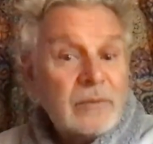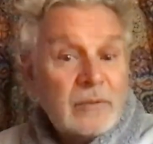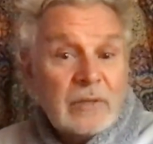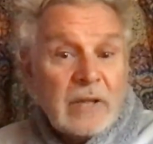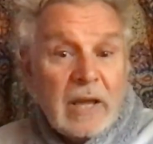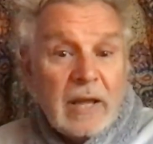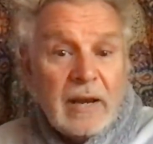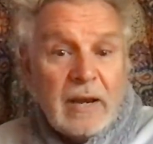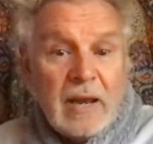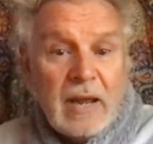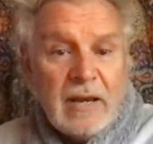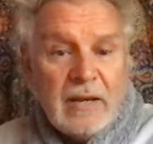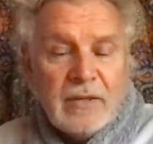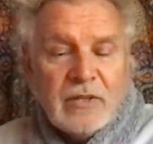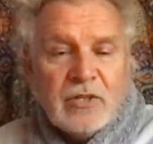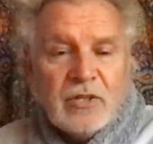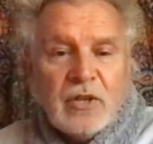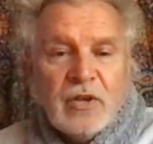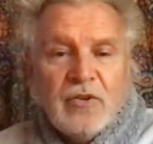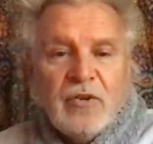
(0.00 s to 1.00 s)
and
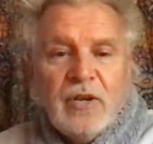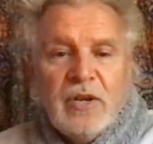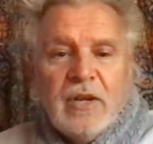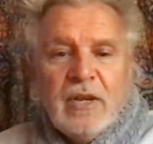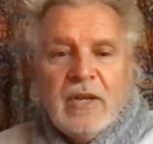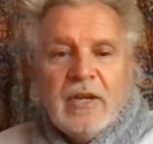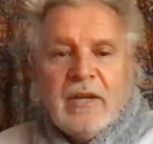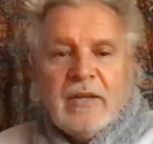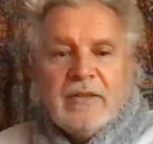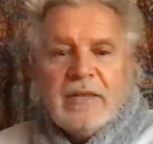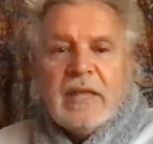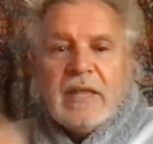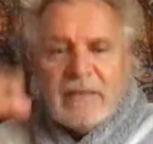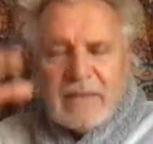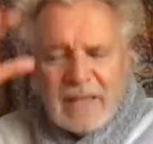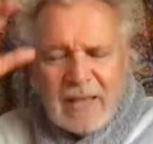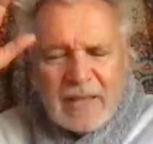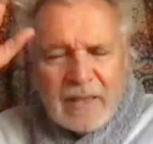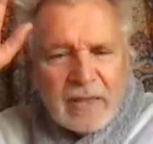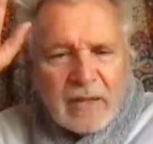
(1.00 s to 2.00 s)
so
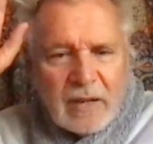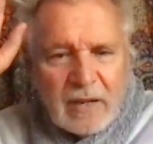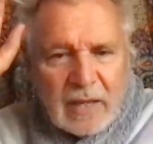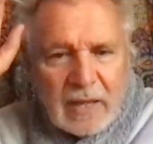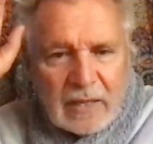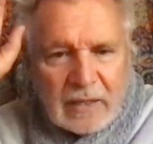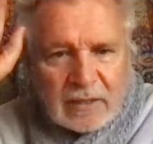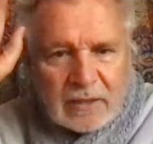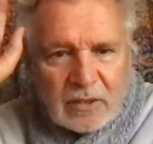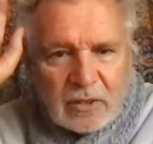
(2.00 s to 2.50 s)
they're like